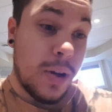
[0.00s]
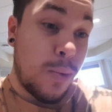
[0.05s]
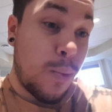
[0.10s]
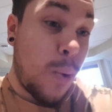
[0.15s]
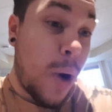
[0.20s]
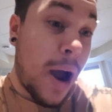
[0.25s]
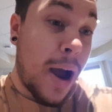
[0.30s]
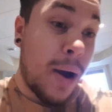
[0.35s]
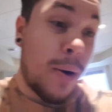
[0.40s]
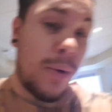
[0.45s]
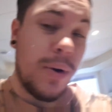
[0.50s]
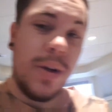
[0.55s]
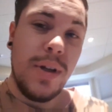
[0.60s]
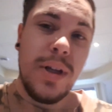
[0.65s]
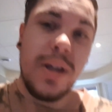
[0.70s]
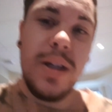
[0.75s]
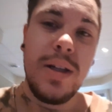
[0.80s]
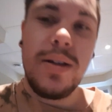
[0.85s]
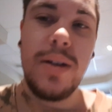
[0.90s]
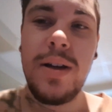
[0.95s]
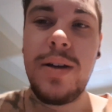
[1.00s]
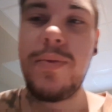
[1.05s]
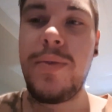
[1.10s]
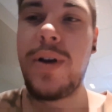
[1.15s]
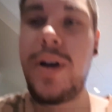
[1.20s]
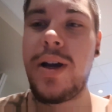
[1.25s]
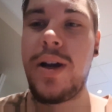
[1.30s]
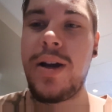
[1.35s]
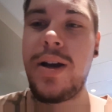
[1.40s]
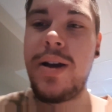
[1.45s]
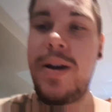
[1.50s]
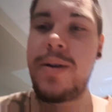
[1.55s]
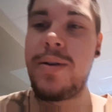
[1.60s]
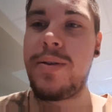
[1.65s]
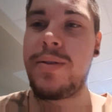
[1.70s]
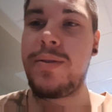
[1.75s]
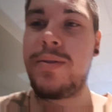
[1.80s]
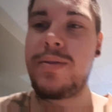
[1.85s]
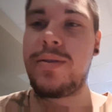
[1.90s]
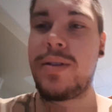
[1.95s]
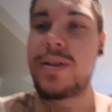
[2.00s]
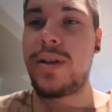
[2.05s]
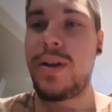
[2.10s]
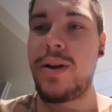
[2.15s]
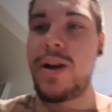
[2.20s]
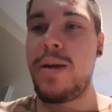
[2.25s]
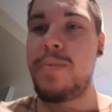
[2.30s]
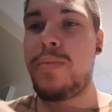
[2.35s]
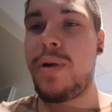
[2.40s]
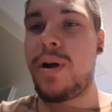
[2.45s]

wow uh, can I